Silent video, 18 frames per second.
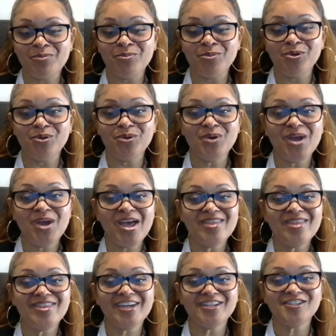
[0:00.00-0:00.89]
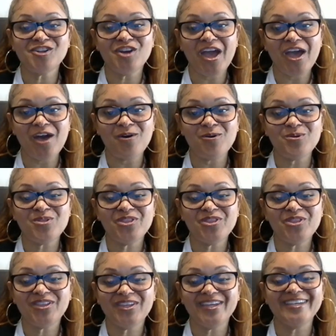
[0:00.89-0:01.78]
And remember that your
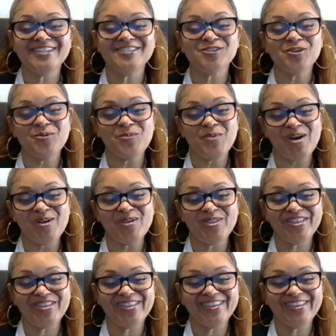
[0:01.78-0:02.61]
health is your